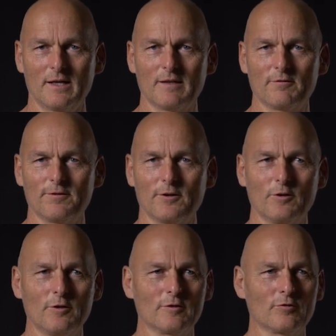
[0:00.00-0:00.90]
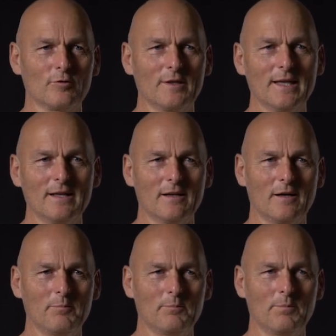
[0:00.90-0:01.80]
and for her to heal
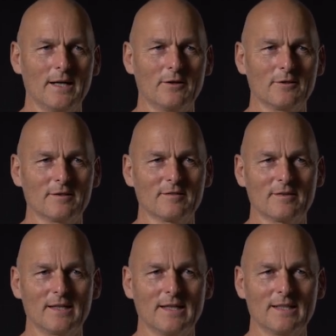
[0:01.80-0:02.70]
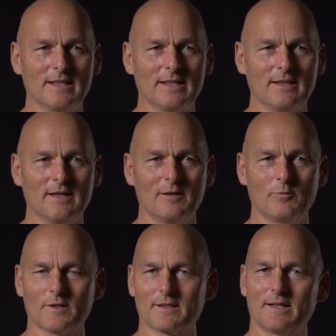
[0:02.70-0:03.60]
up by understanding
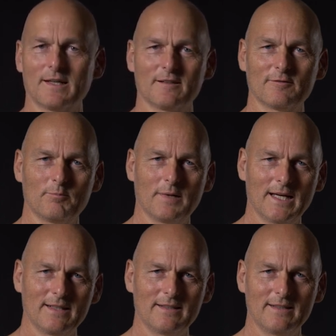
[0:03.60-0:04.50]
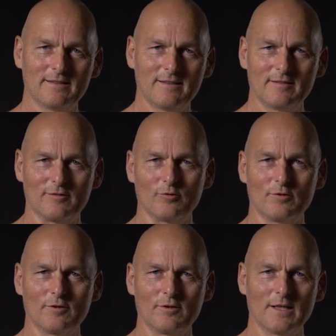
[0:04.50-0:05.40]
what kind of man did this to
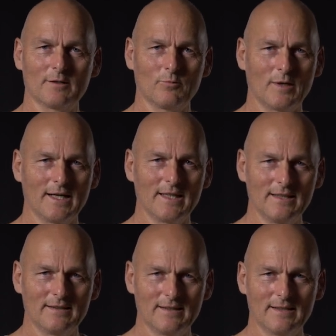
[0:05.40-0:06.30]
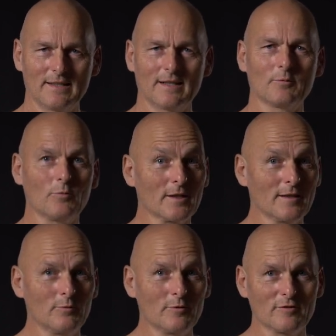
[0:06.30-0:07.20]
her and why he did it and what
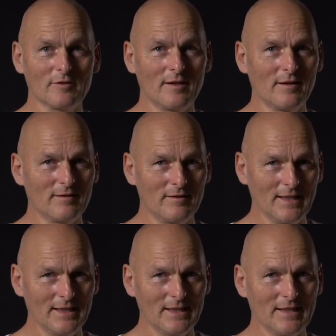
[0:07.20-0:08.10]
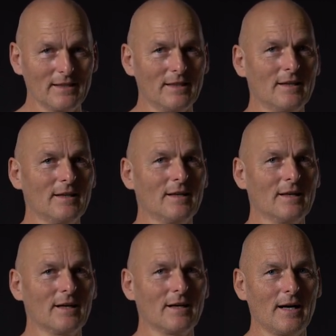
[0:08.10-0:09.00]
he was thinking,
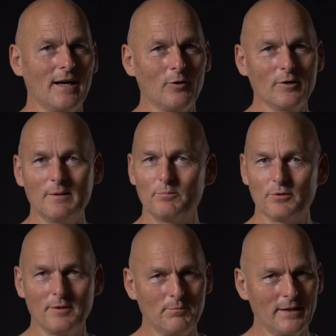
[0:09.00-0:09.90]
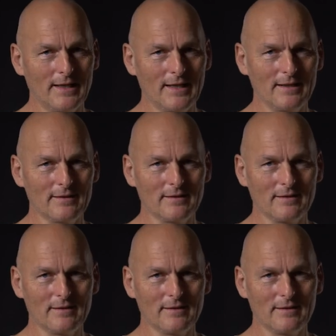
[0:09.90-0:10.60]
how he prepared,